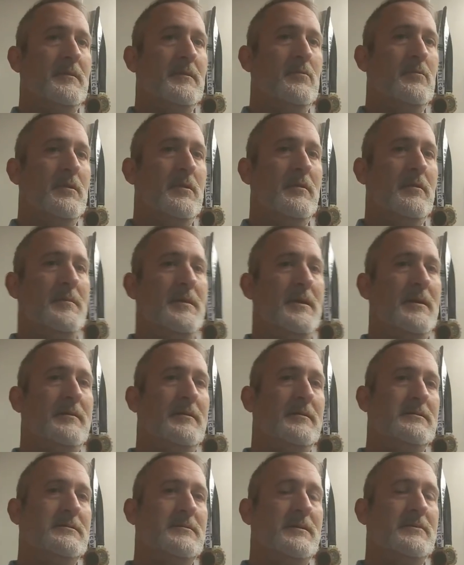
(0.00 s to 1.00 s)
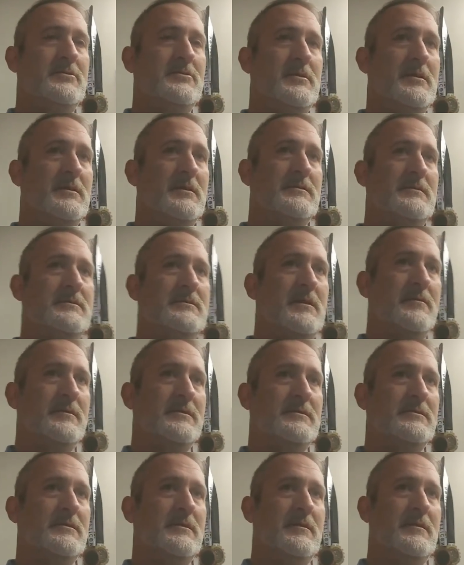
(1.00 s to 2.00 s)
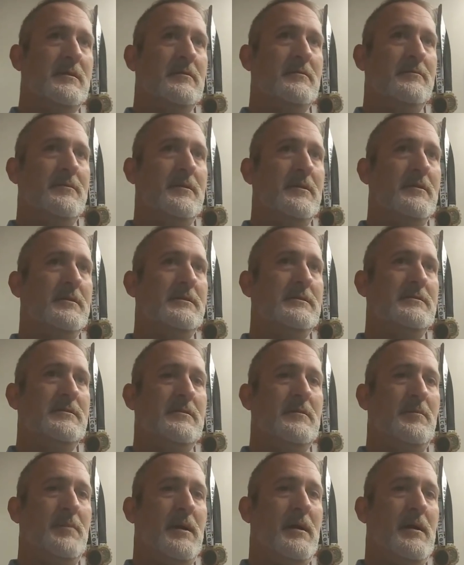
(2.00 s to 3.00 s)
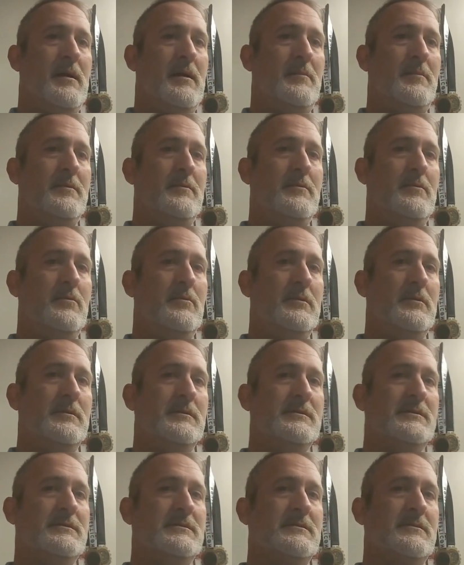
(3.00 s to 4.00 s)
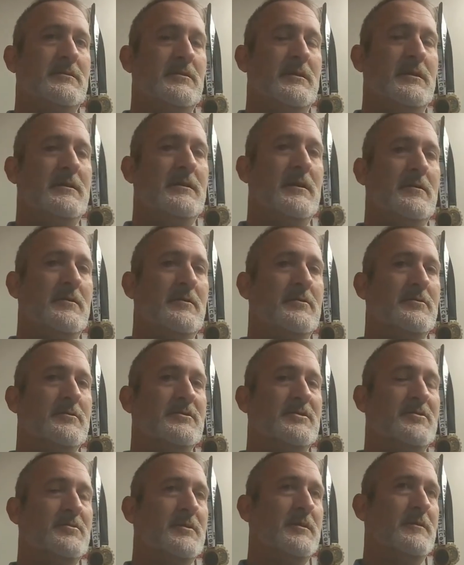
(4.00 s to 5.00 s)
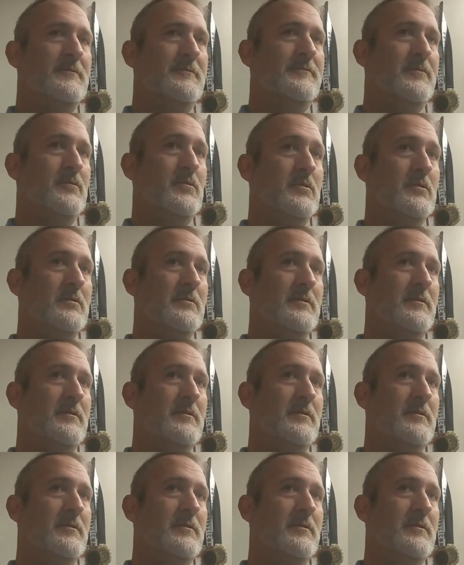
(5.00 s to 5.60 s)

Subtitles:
one of the bad things about trucks is obviously they're very easy to pop once you get down to turns 3 and 4.